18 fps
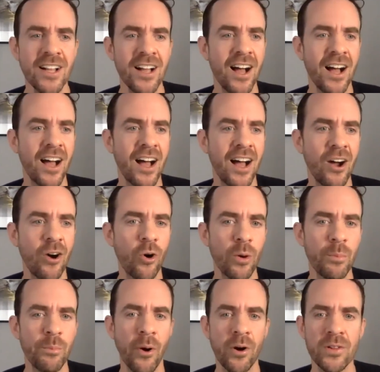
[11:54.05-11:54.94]

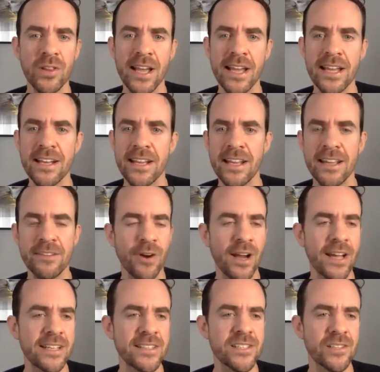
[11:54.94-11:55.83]
parlaying it
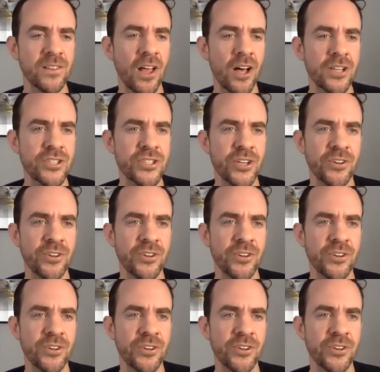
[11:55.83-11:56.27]
right into lunch,